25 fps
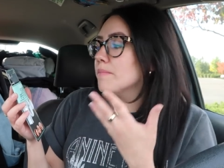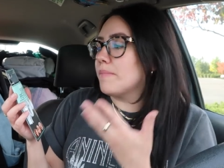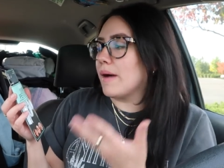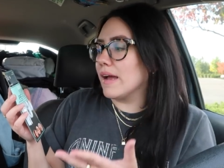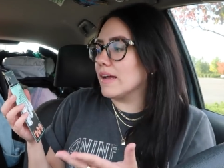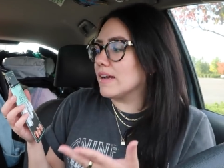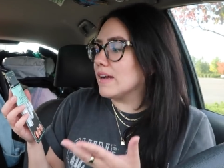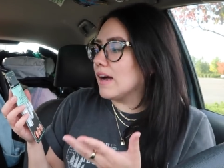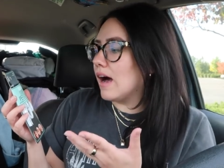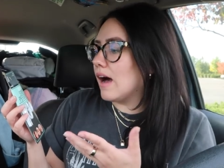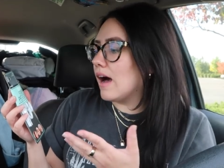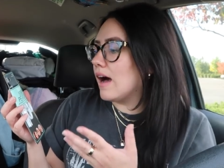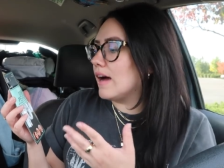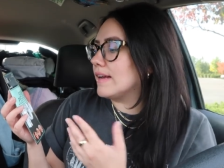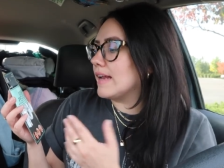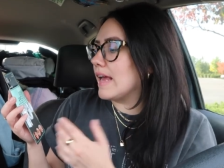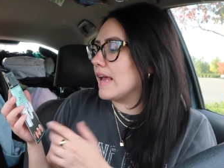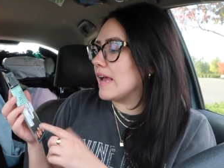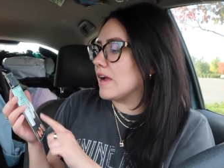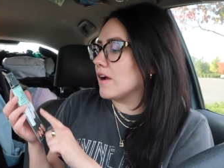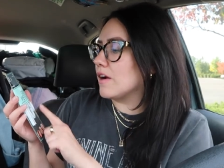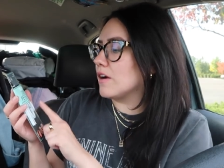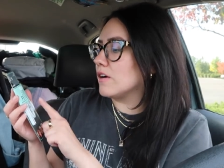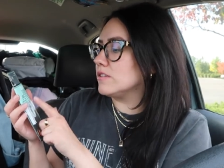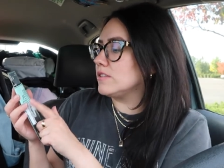by
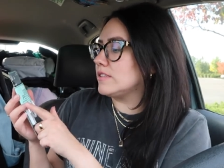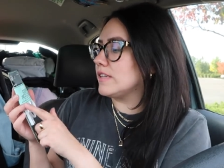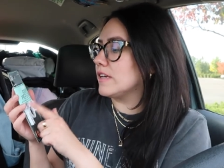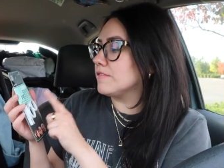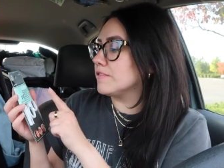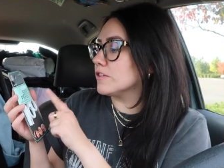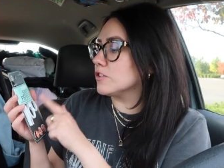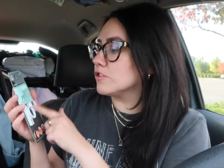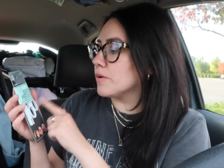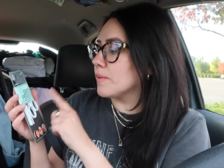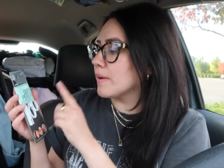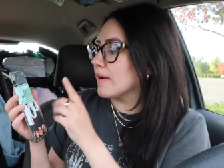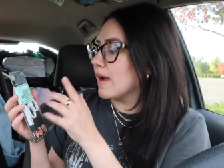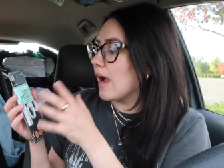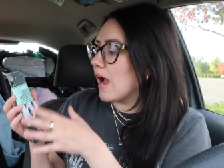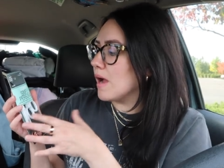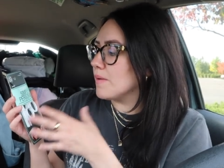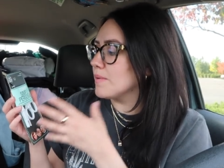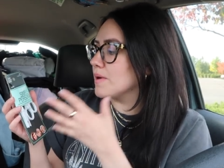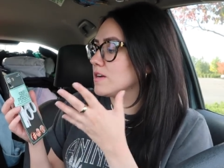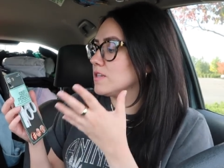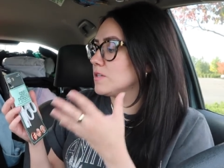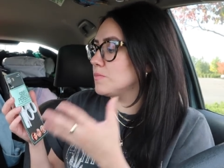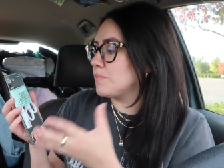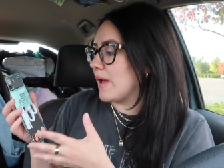Conair, safe for trimming
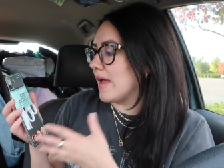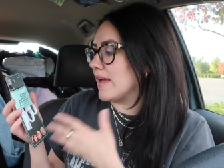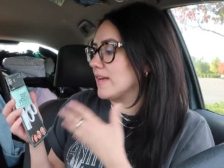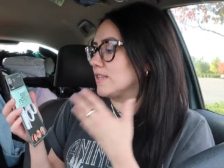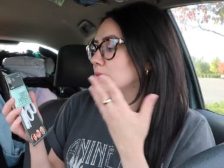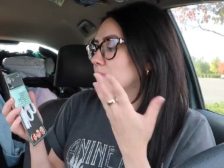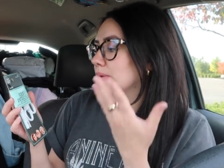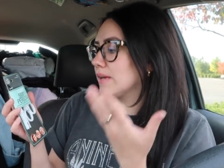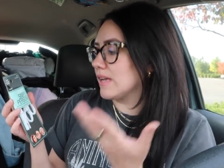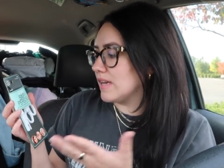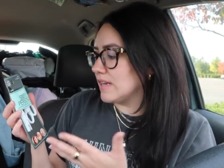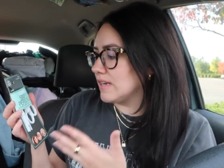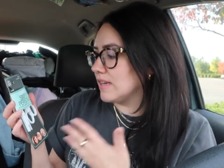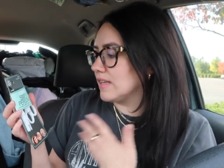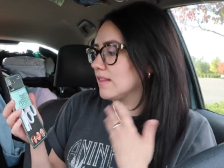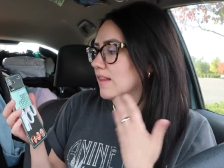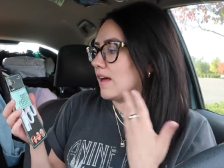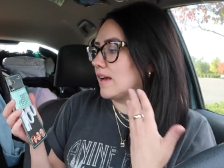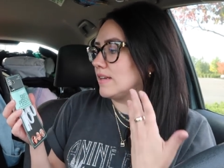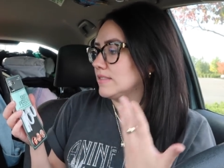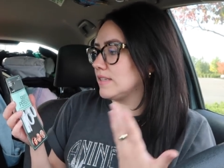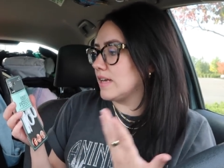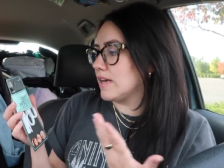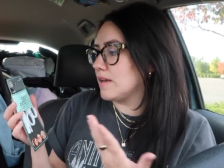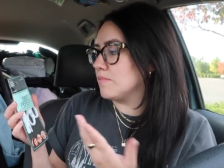eyebrows, bangs, bikini
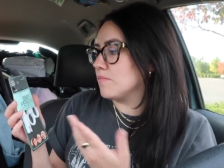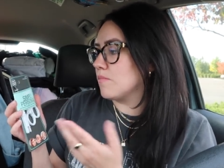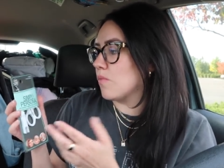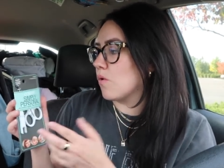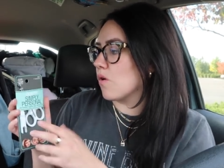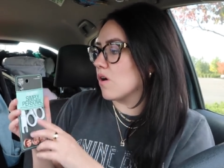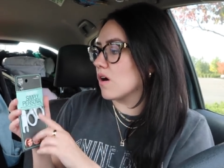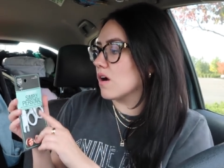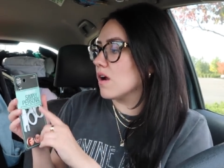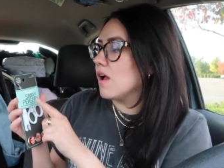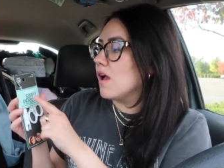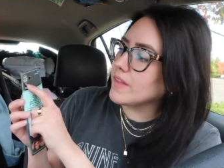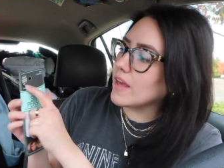lines, and more.